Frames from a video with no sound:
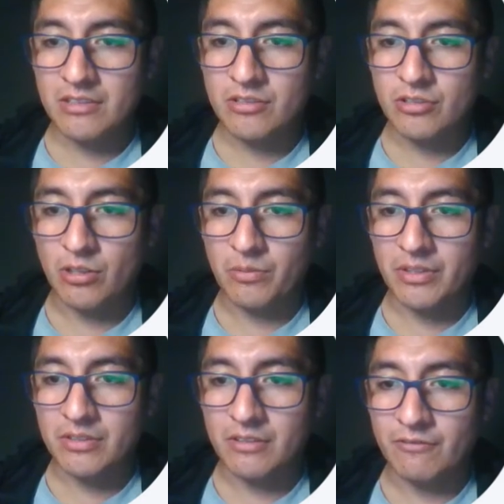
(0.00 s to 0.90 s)

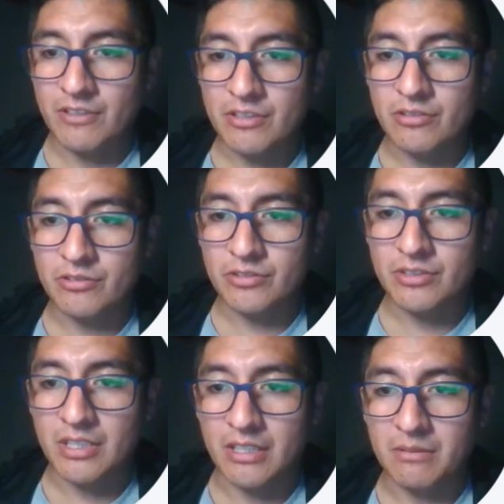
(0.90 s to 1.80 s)
showing the features
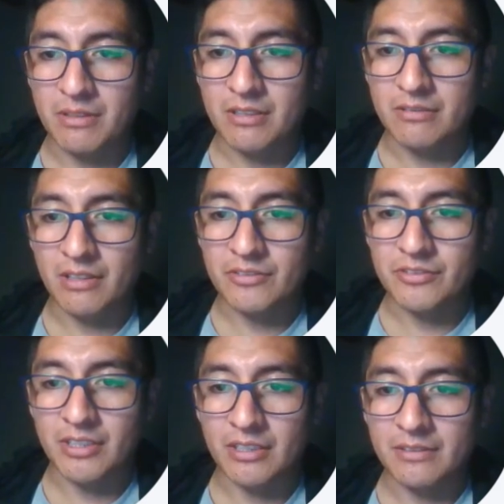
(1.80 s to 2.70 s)
carry by real
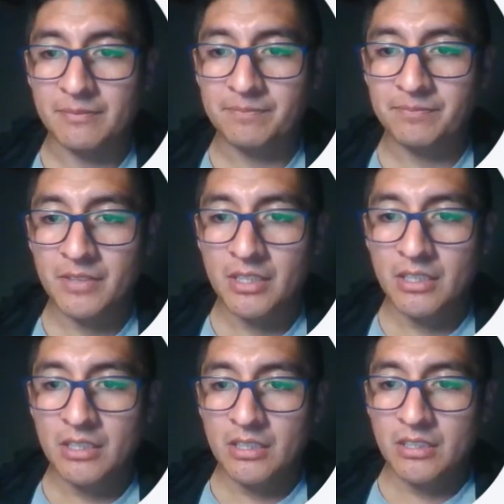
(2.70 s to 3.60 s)
signal.
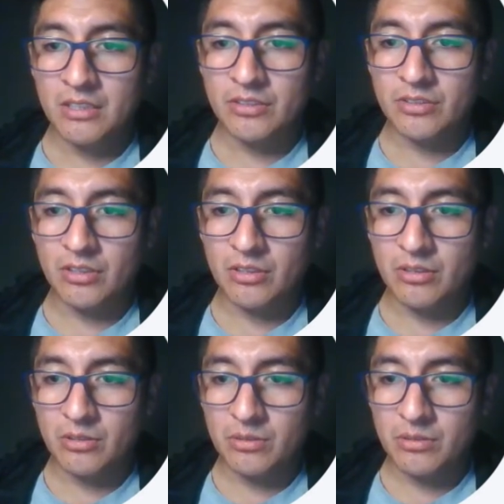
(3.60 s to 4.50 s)

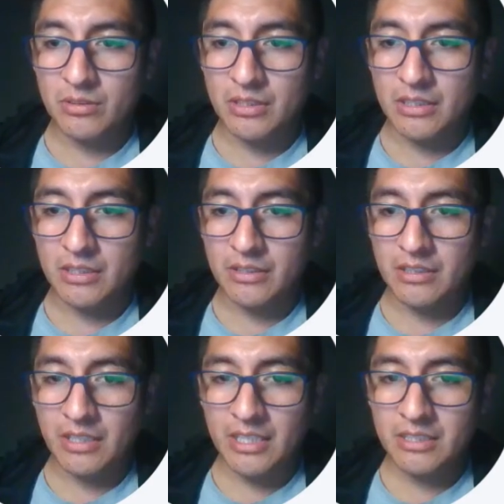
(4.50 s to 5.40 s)
So
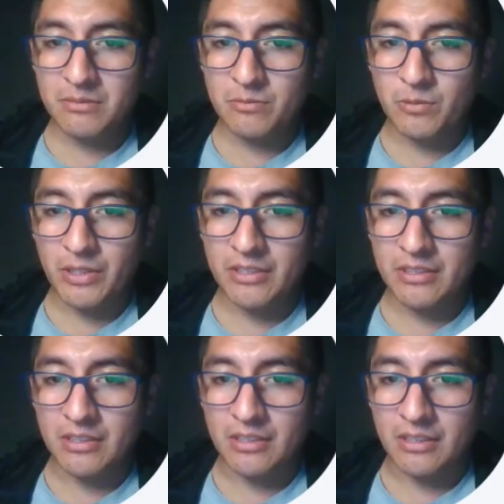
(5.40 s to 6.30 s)
the last one,
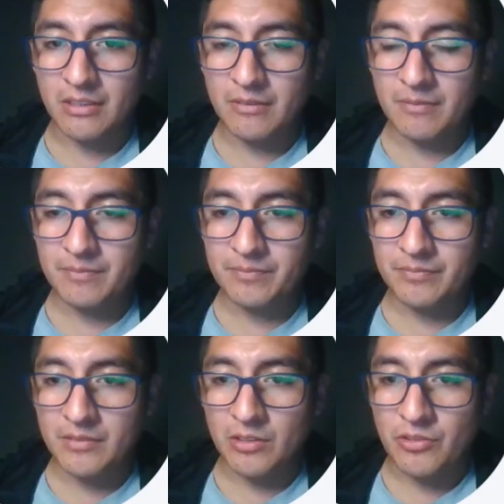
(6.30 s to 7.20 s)
the
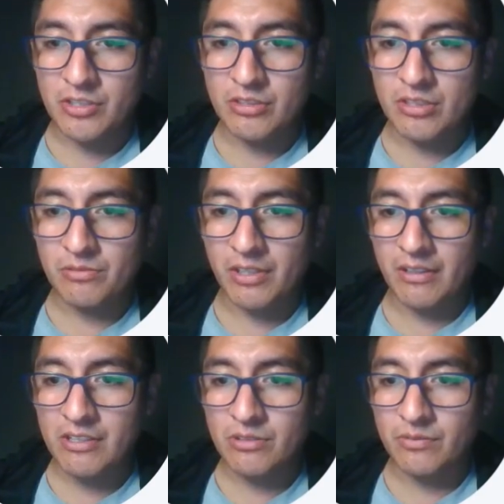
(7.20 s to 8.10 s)
logistic
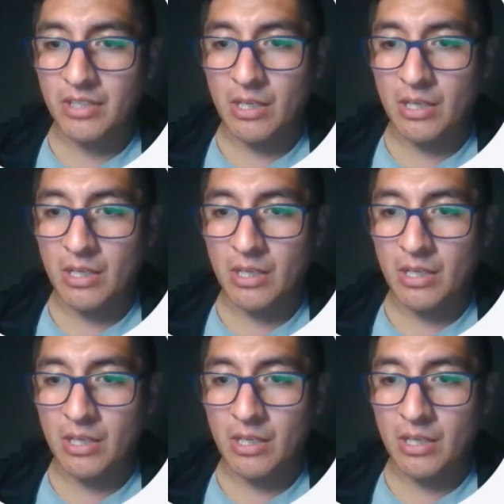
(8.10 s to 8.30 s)
regression